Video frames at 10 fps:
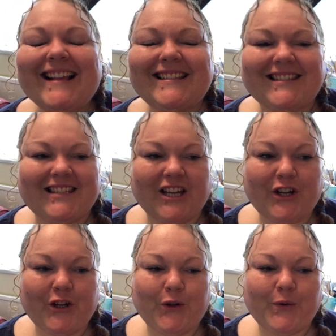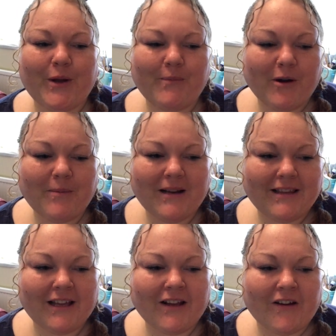So you probably
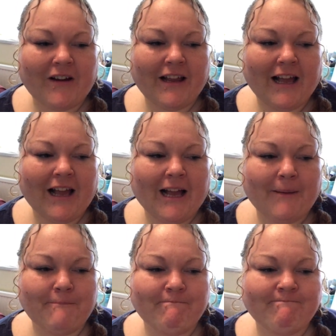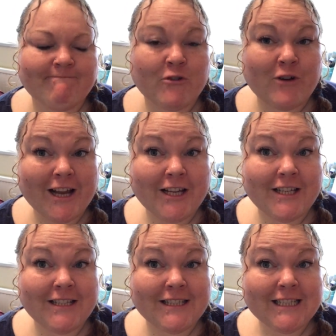think I am
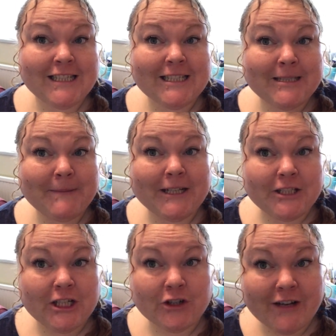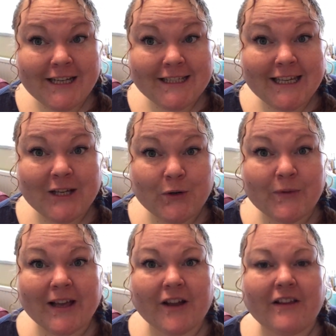crackers, batshit crazy,
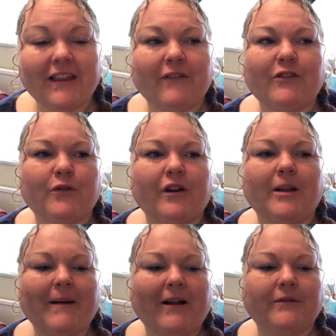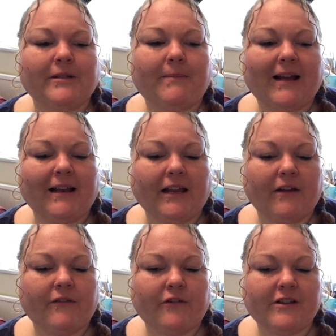all that kind of thing for talking about planning
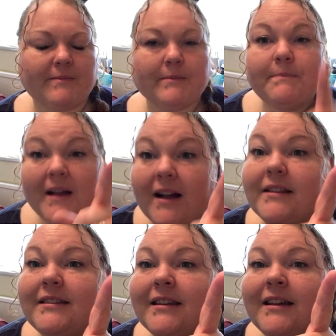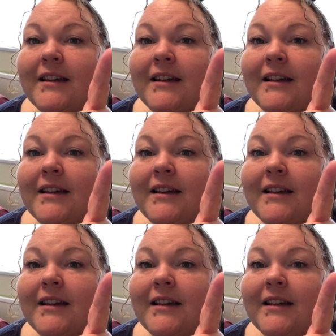for Christmas, but